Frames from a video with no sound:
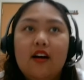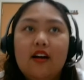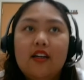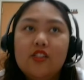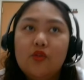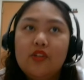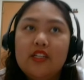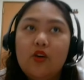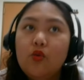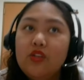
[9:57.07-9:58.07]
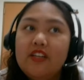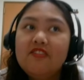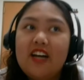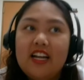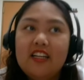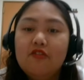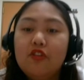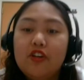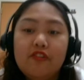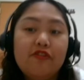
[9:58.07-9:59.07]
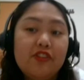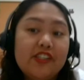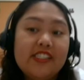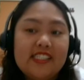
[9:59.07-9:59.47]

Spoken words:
is only valid for the first